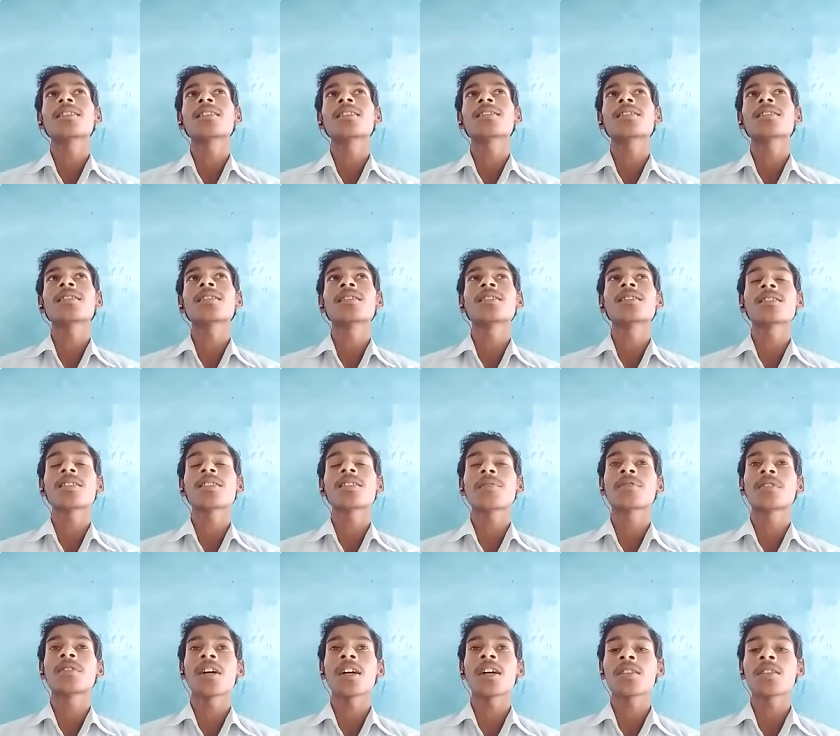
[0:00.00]
is
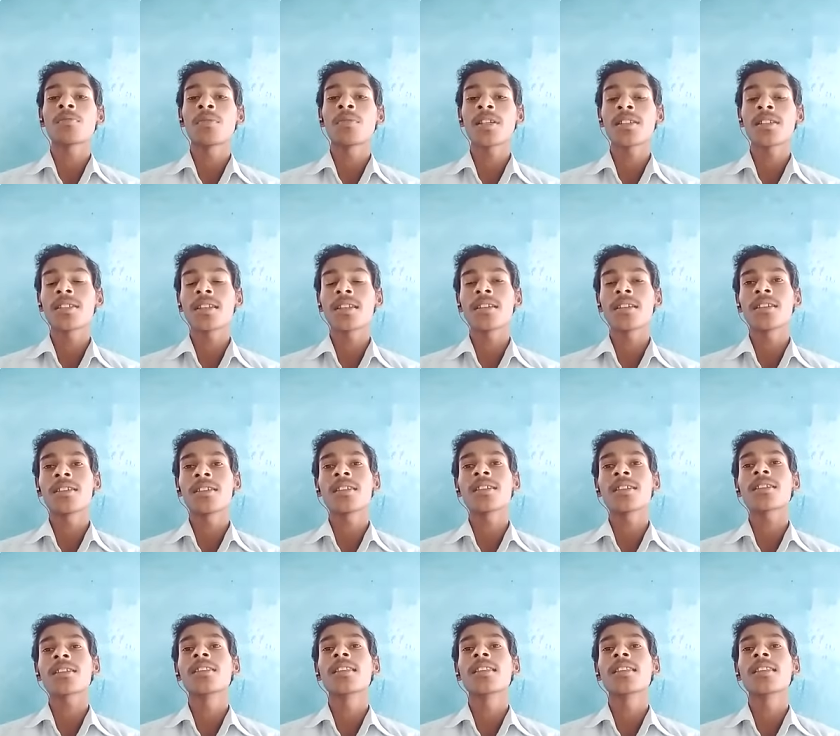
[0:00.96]
substance which
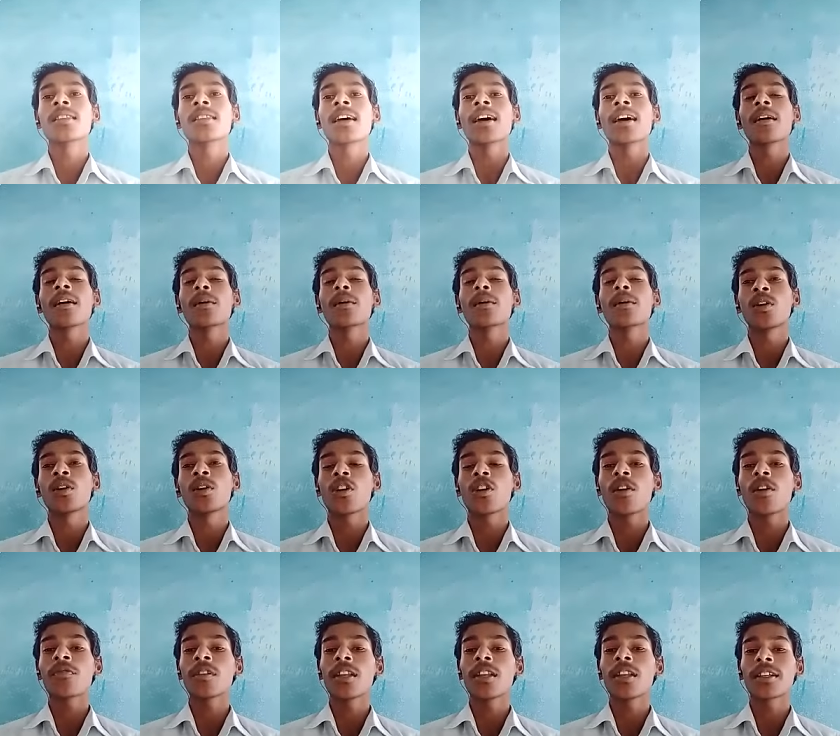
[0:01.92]
resists the flow of
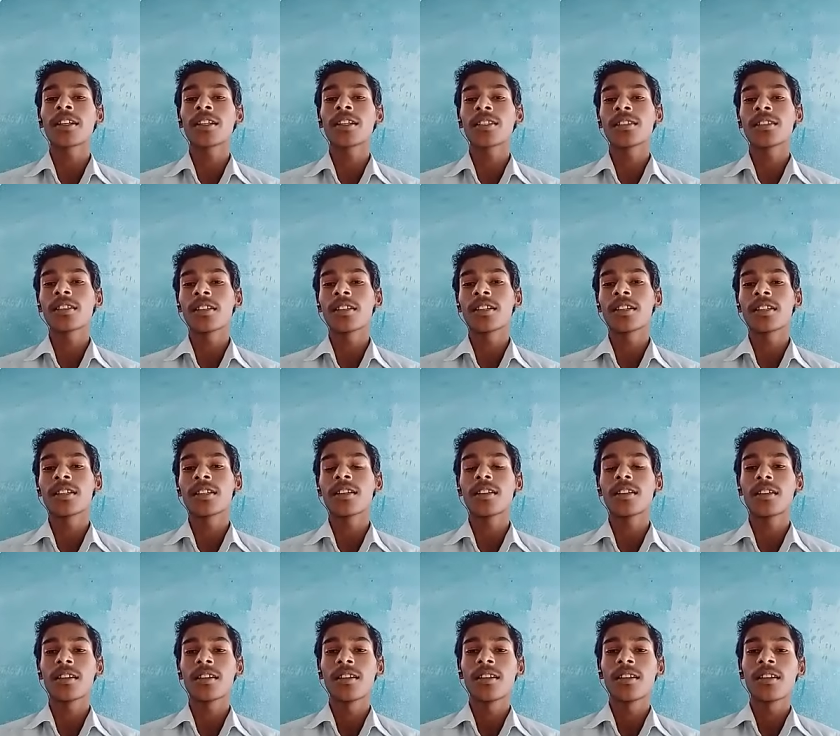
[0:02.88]
electricity.
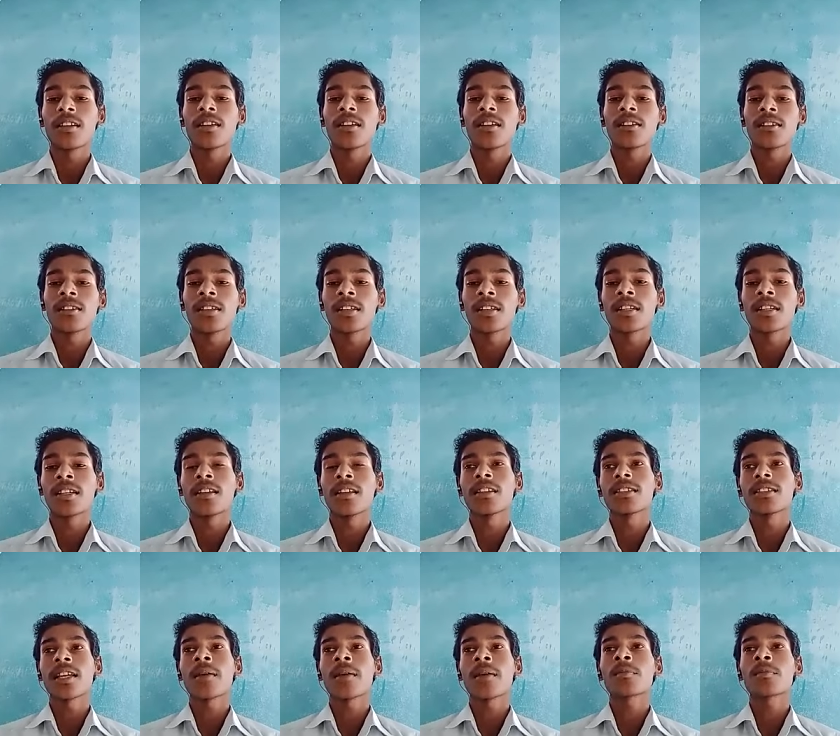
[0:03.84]

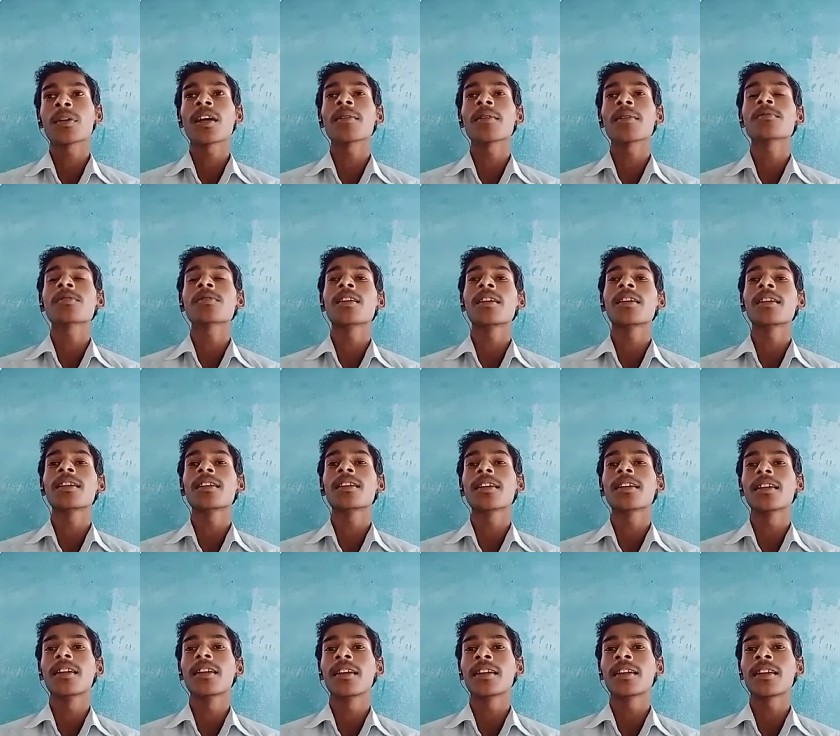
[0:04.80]
Sometimes
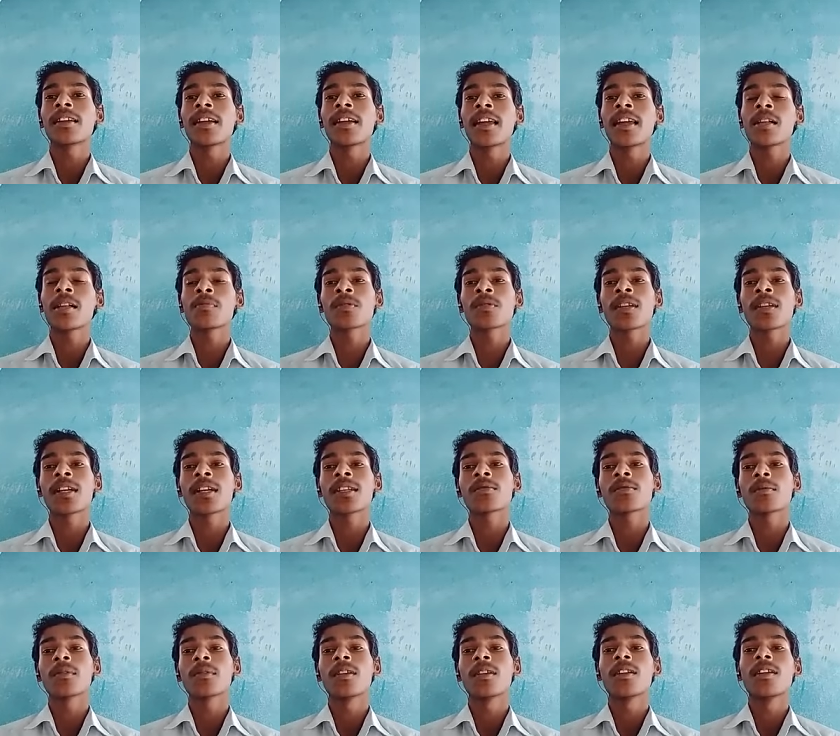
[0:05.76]
it helps us
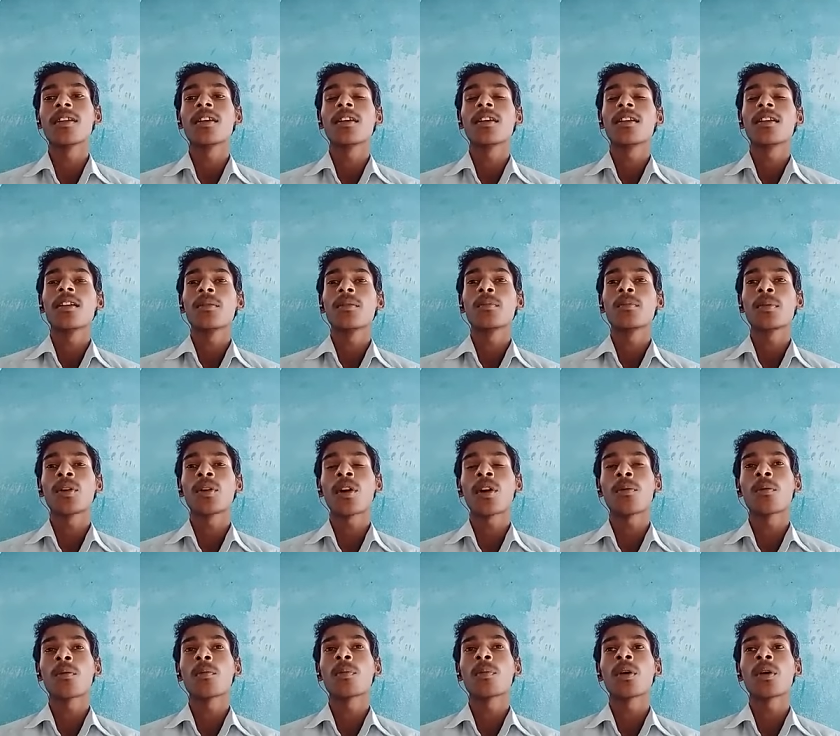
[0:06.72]

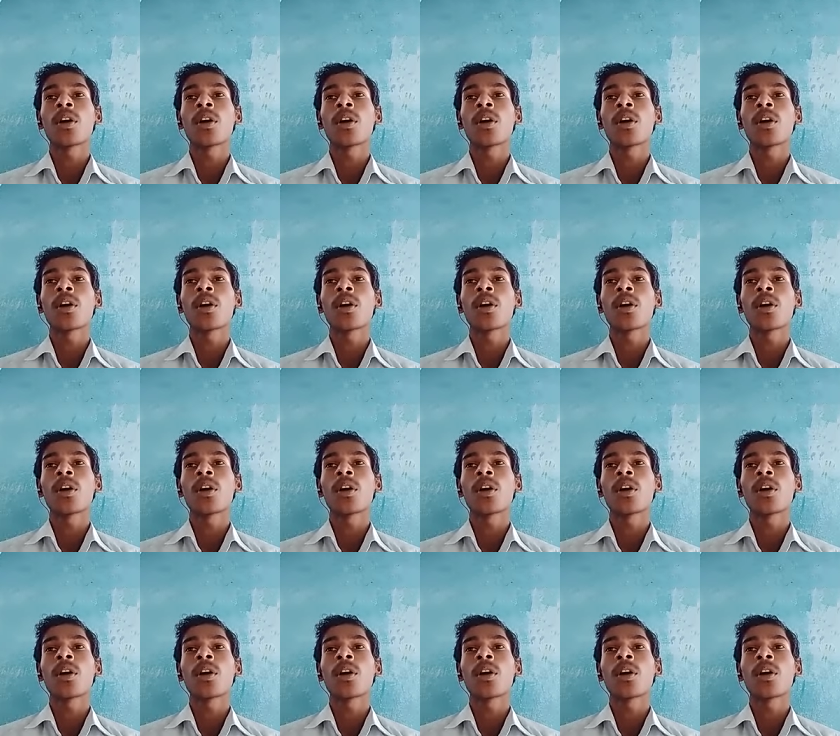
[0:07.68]
from the
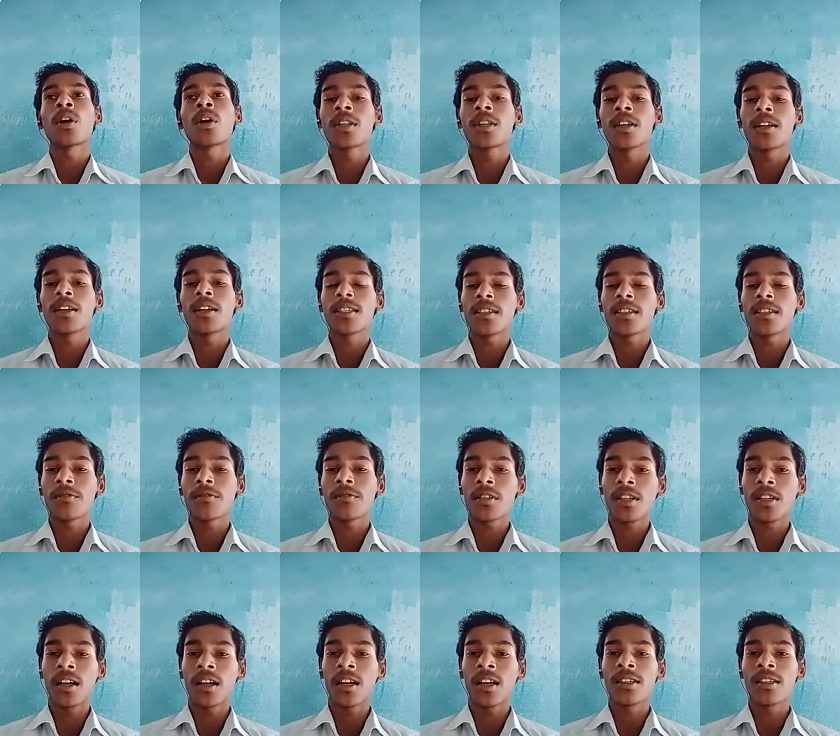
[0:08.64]
damage of the
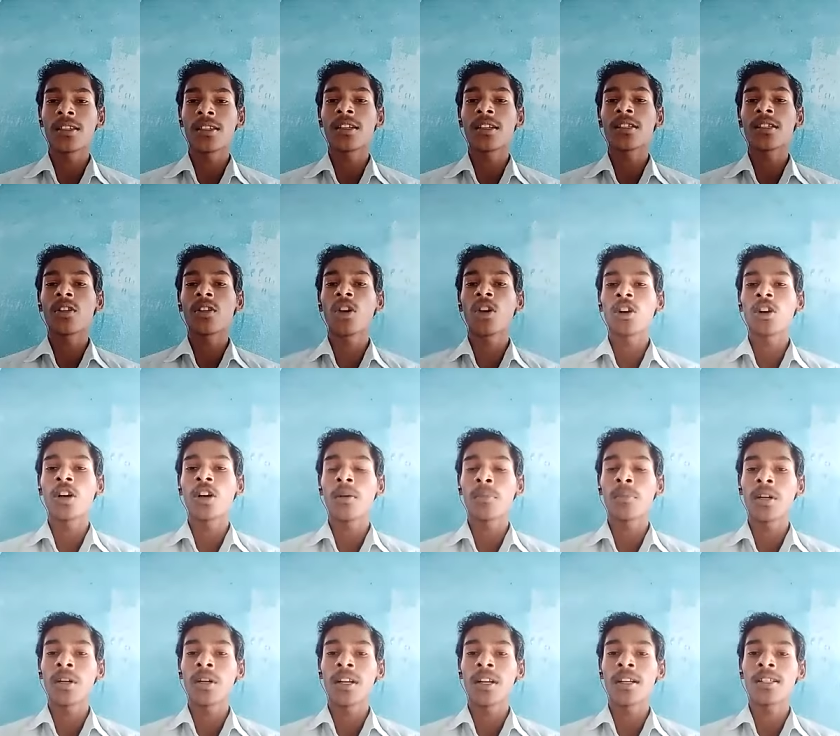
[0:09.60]
substances or
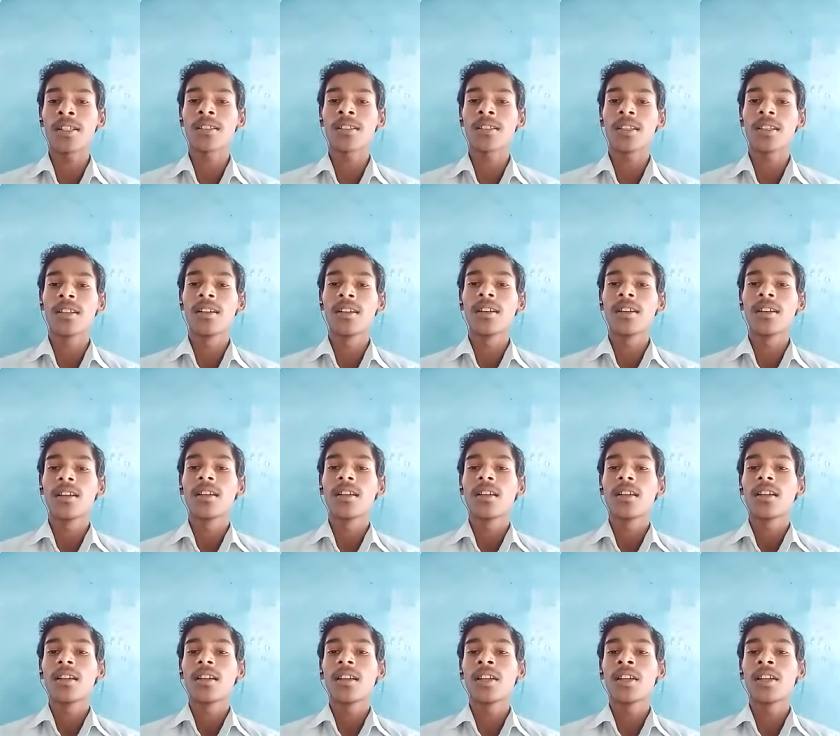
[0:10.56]
components
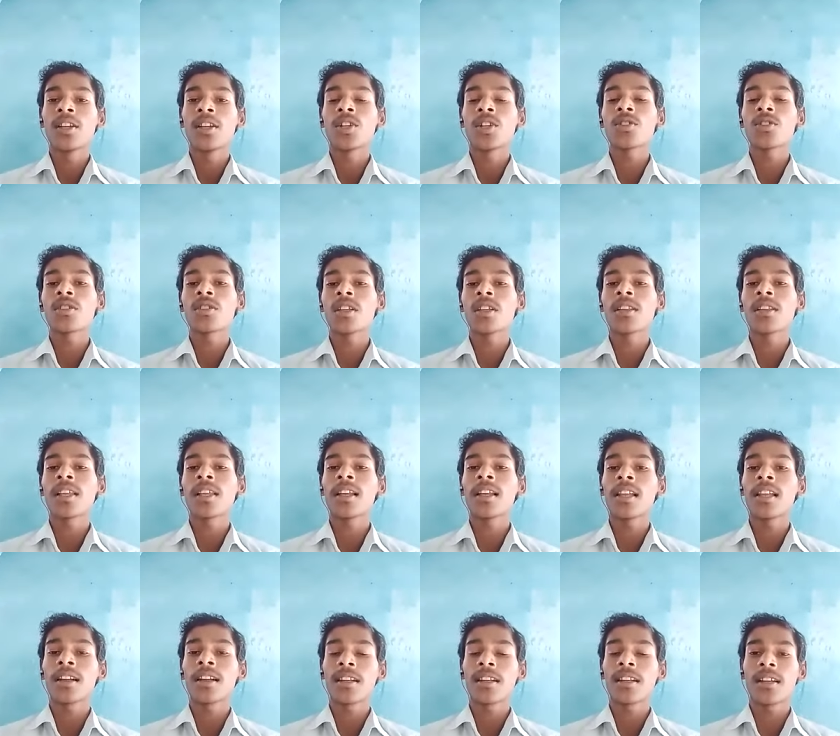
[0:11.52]
induced in the
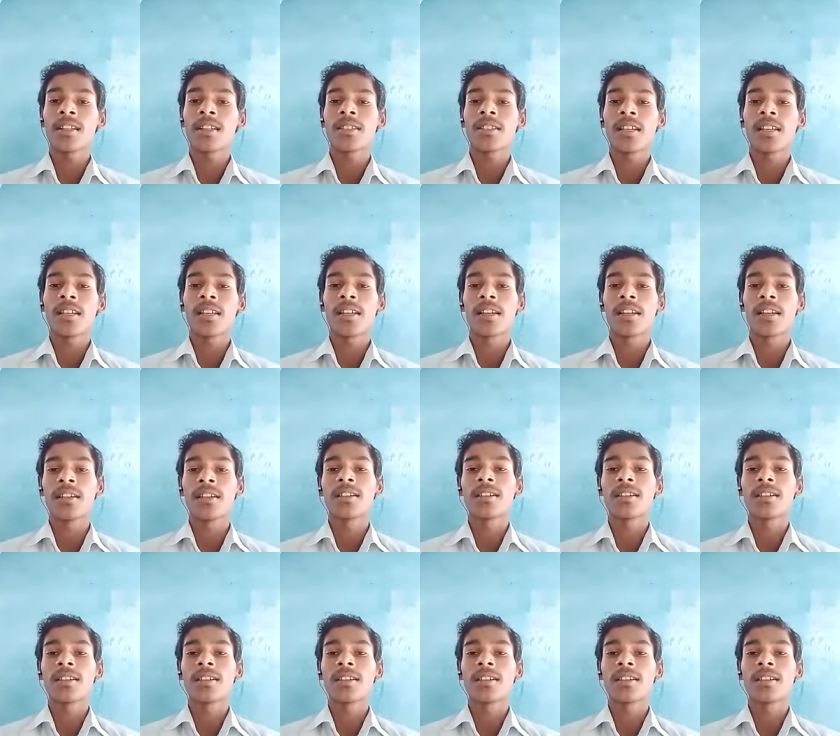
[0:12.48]
electrical circuit.